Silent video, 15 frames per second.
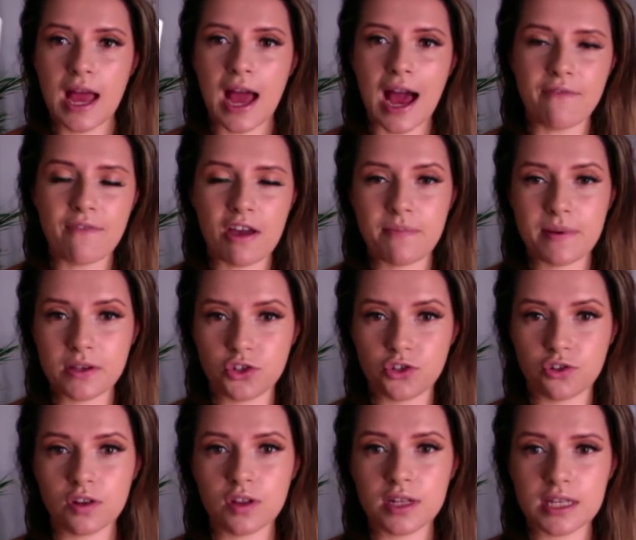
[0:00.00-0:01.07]
And they've been
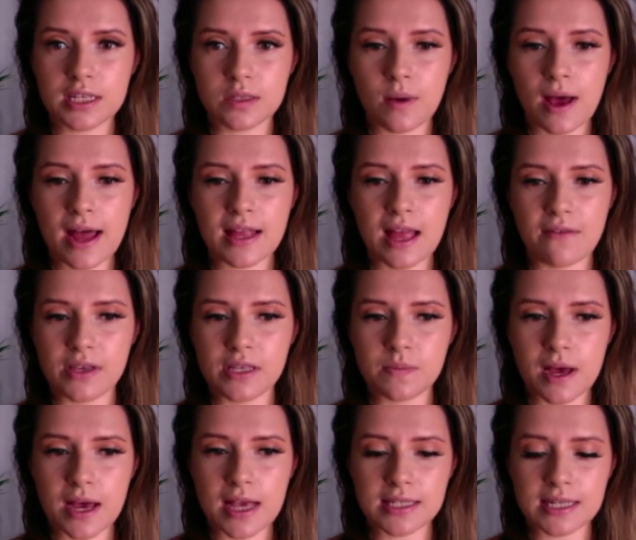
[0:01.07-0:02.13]
struggling as well. Like, this
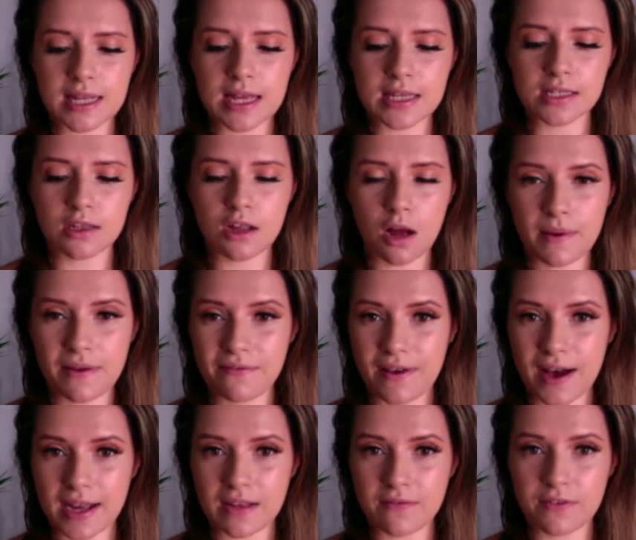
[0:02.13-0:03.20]
person has not been
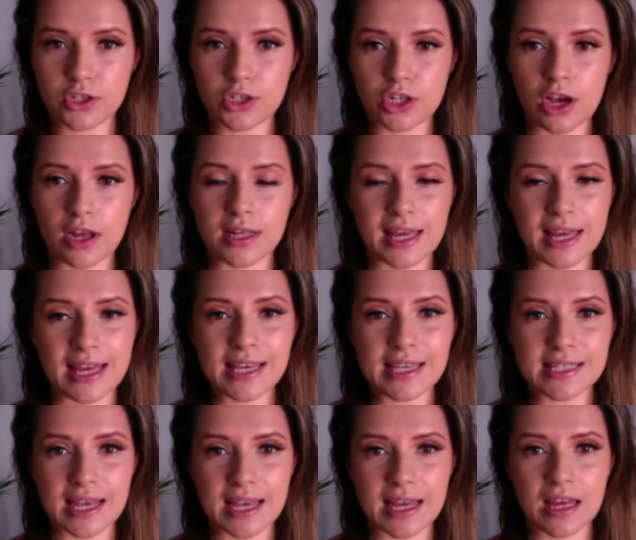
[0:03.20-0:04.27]
finding this journey
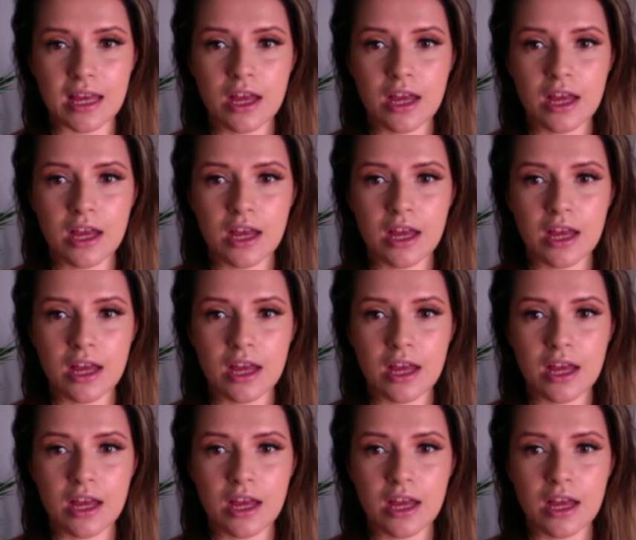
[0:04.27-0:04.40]
easy.